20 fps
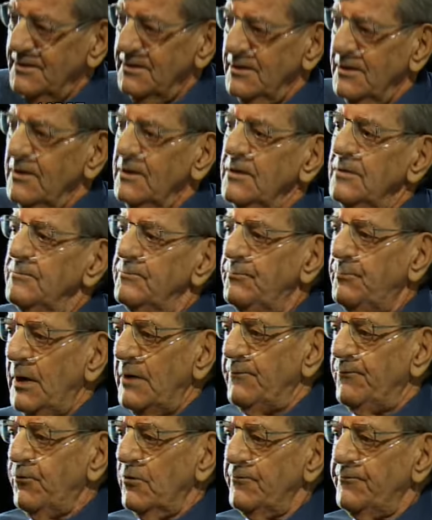About four feet
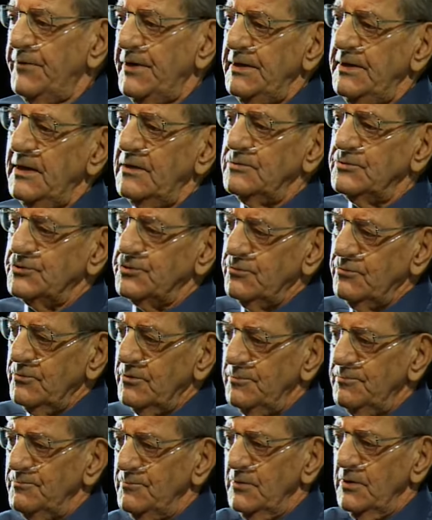down, so when I
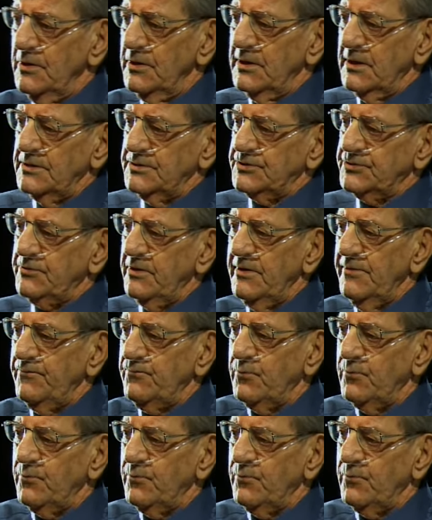got strafed by,